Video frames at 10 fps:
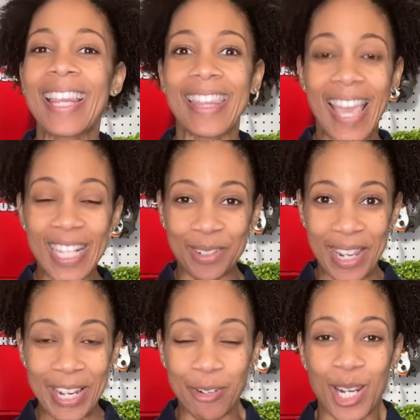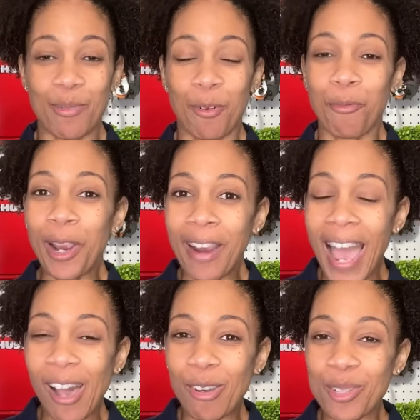Thanks to Heat Transfer
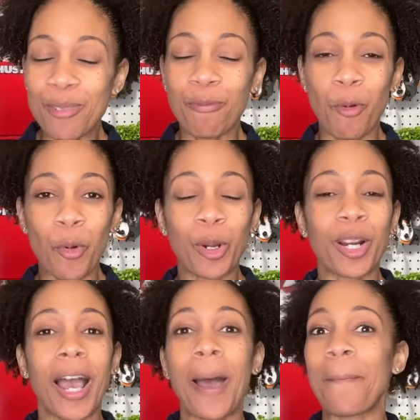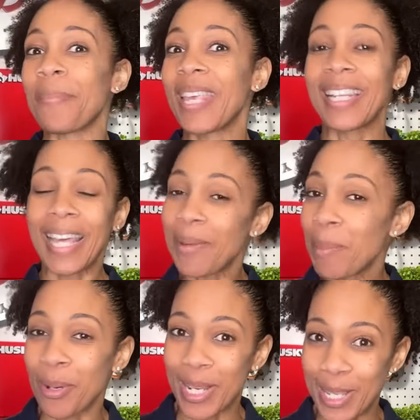Warehouse for um, letting me
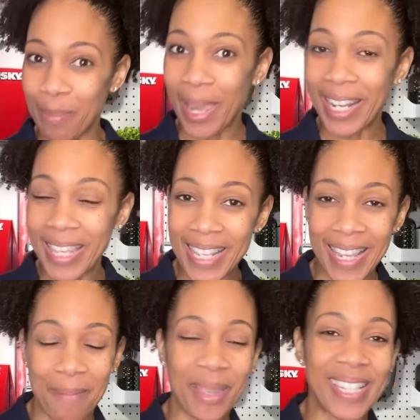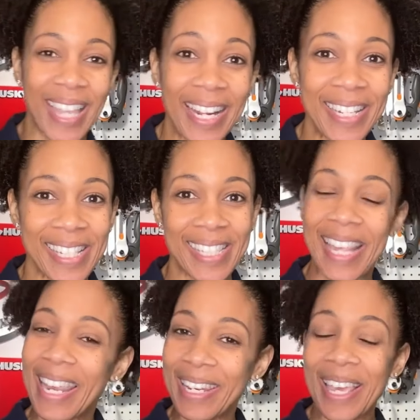participate in this. I'm excited to
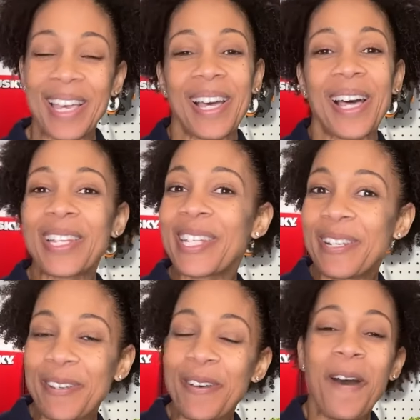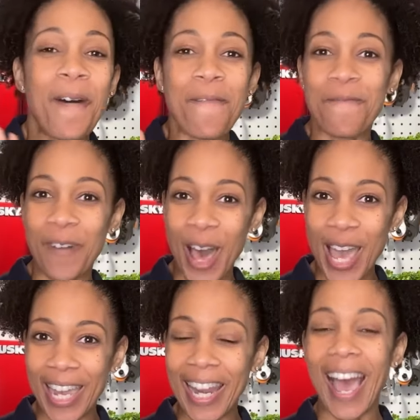send a little
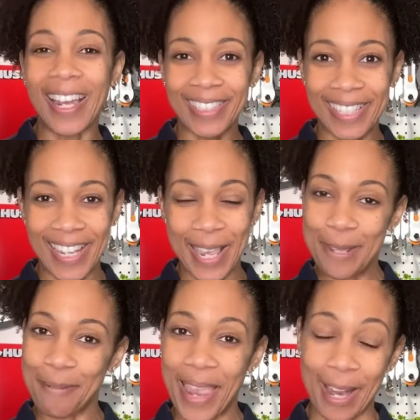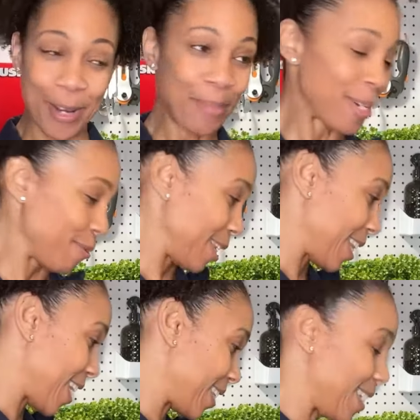fun Auntie Tay's way and I hope she really
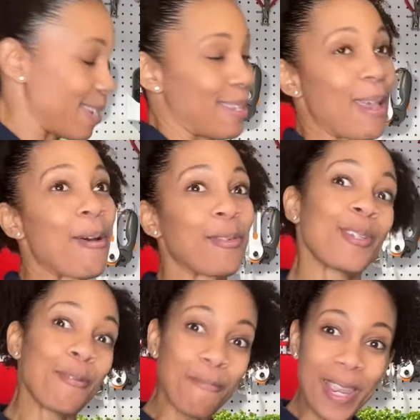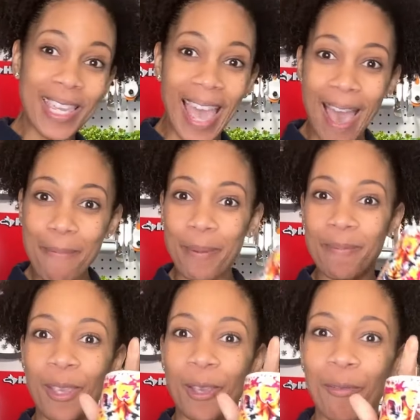likes it. So to recap,
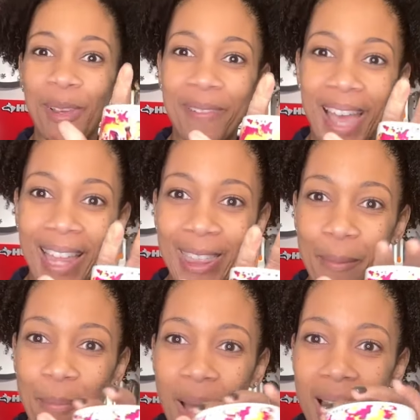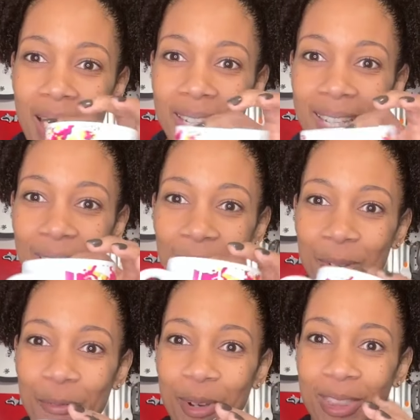we've got the mug
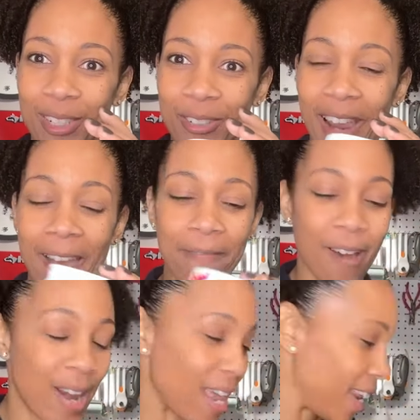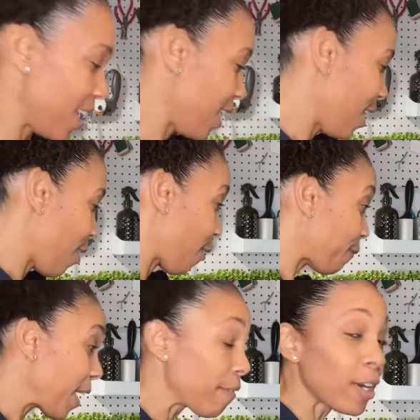with the giraffe on it. Her
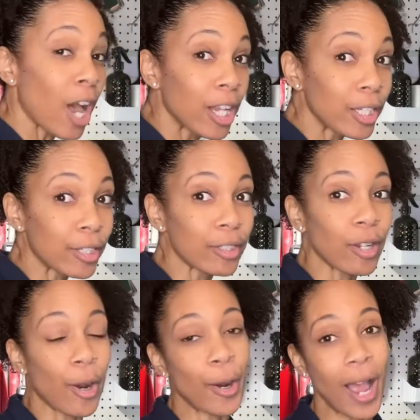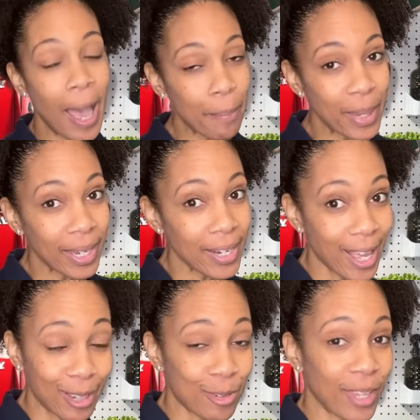favorite colors are hot pink and
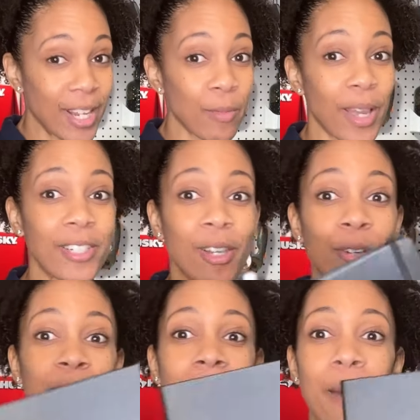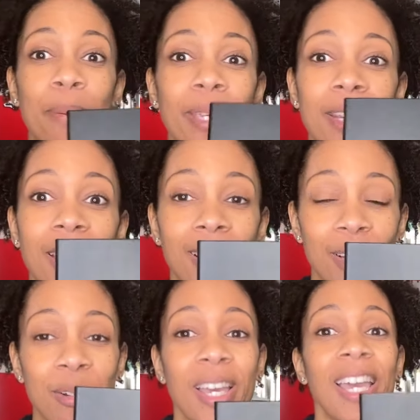yellow. So that's why I chose the hot pink and
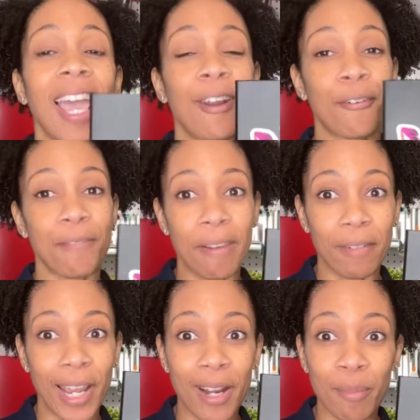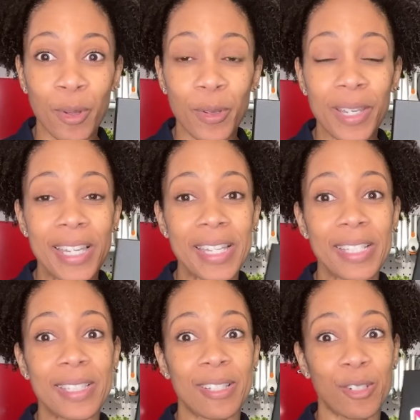yellow. And her favorite animal
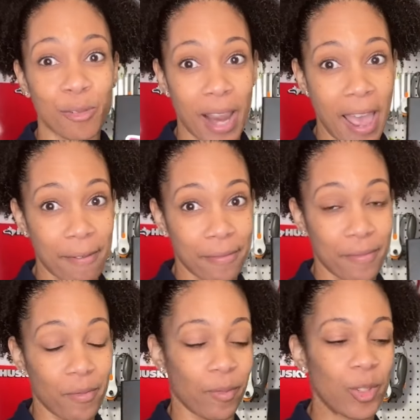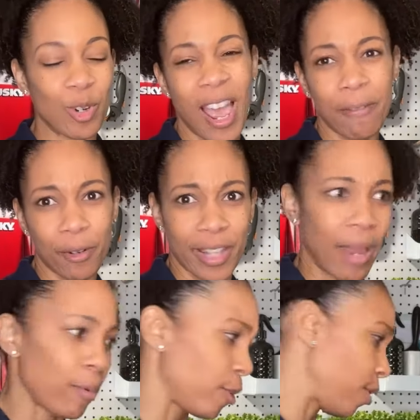is a giraffe. Giraffe or
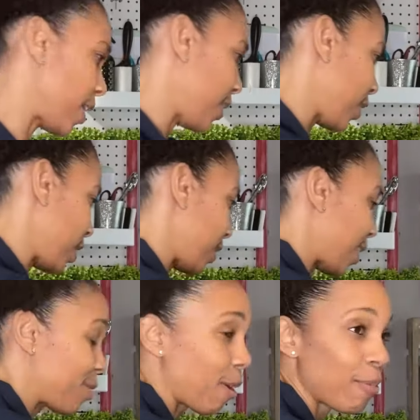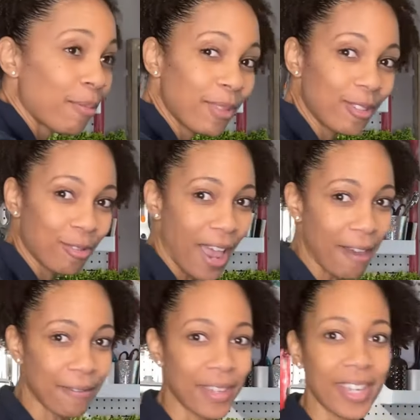Labradoodle, I think she said. So I went with giraffe.